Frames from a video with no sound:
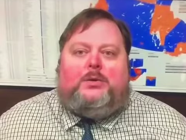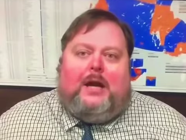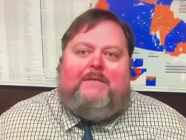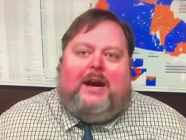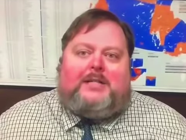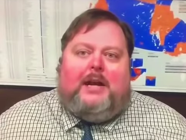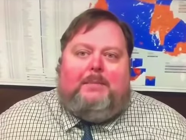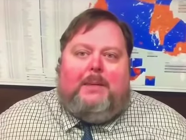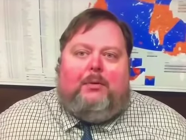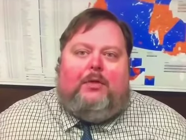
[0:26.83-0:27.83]
of unvaccinated
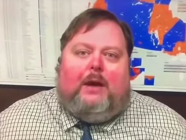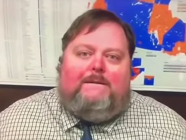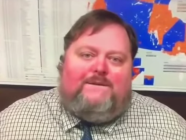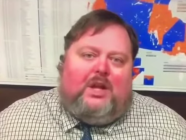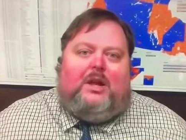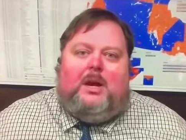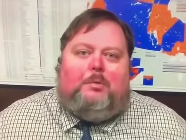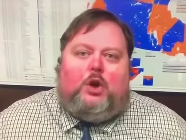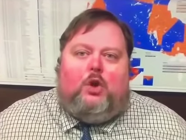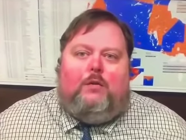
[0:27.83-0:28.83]
people that are filling up
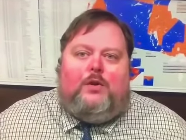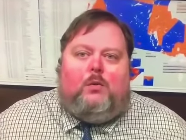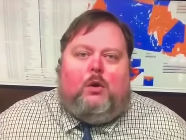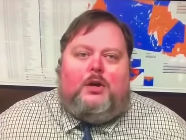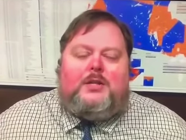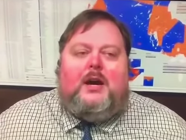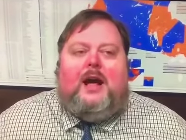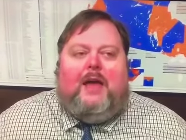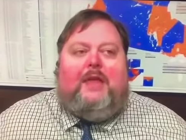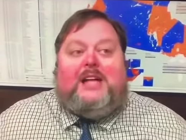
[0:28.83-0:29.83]
the COVID wards,
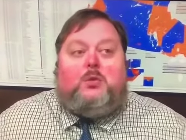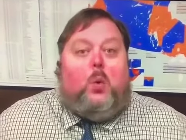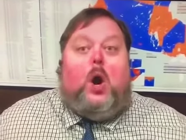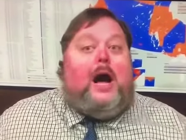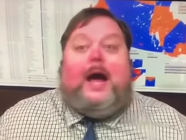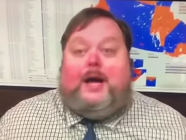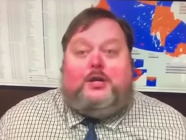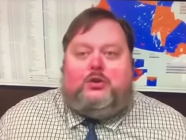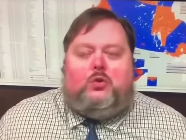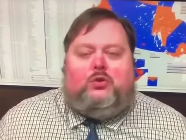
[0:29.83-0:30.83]
and that's why
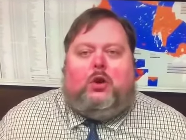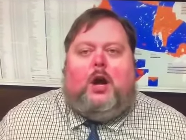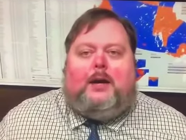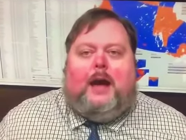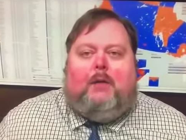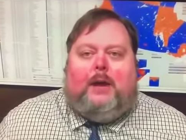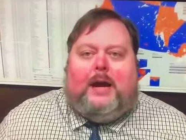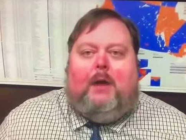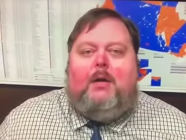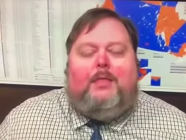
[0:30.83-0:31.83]
schools are locked down right
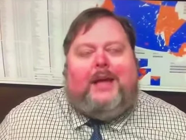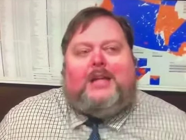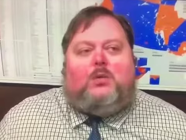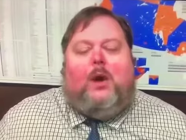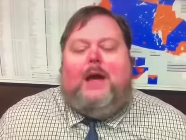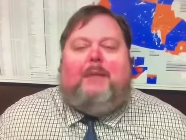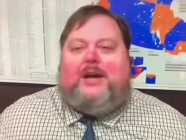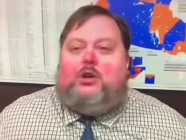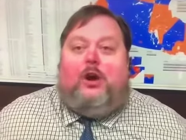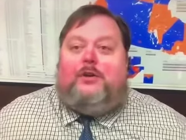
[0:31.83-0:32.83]
now. That's why my
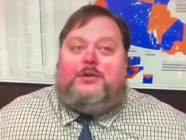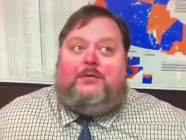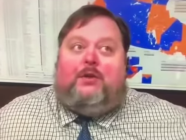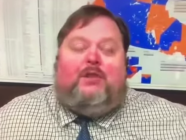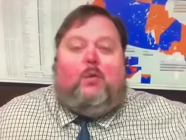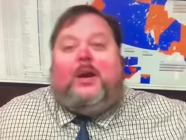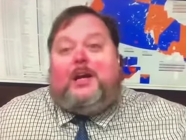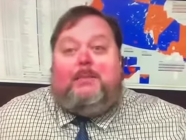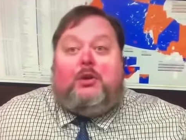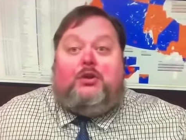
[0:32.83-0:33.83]
daughter's in front of one
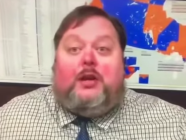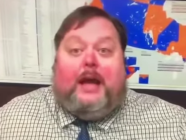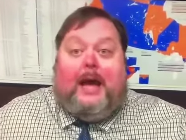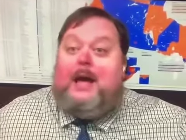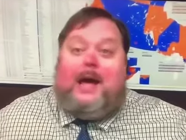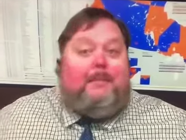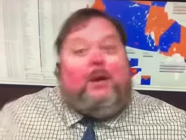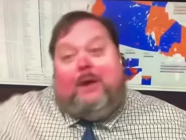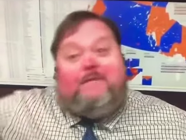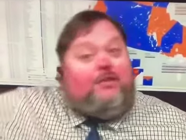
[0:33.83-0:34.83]
computer today, and my
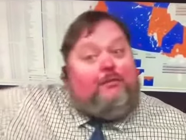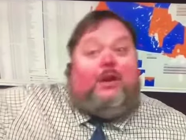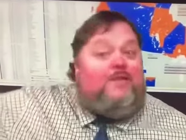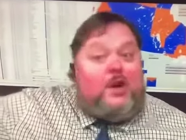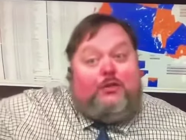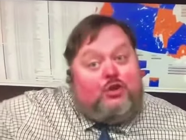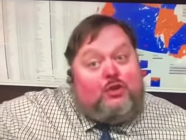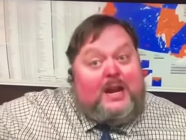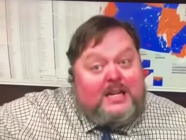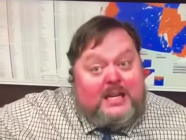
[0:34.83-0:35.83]
wife is in front of another
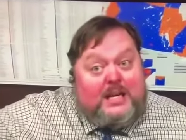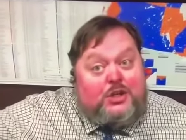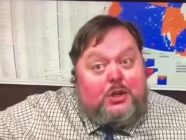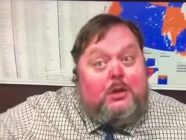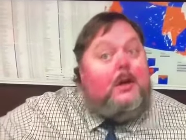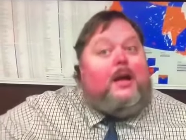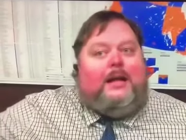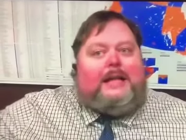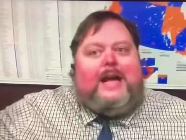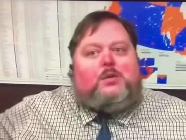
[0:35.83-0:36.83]
trying to teach.
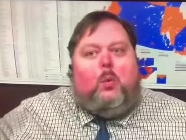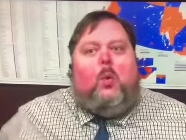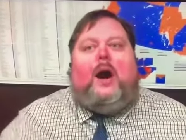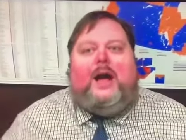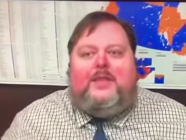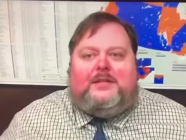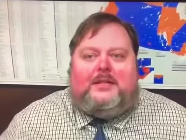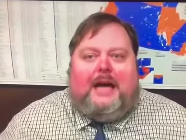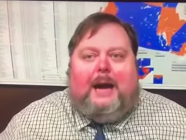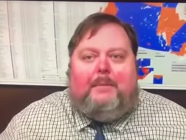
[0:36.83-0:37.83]
Like, that's why this
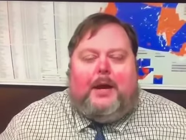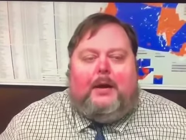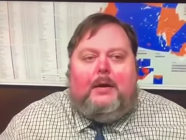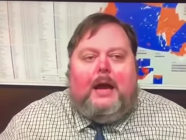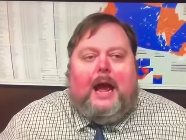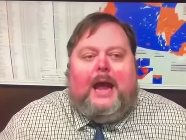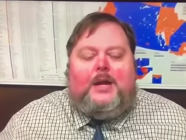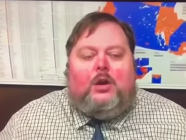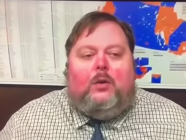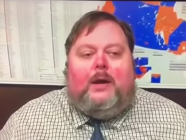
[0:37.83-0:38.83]
is happening. And
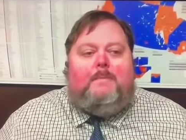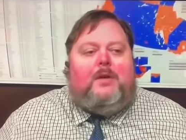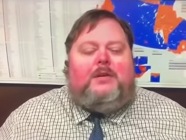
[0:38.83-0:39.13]
you know what?